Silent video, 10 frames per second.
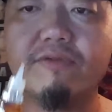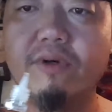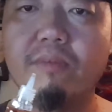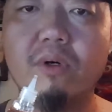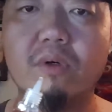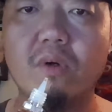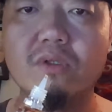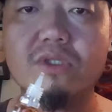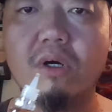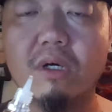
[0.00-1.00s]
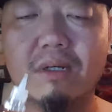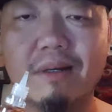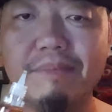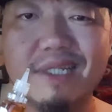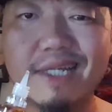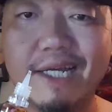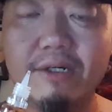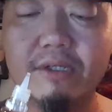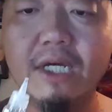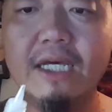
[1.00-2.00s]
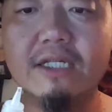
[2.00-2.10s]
Fill port holes are a bit tighter.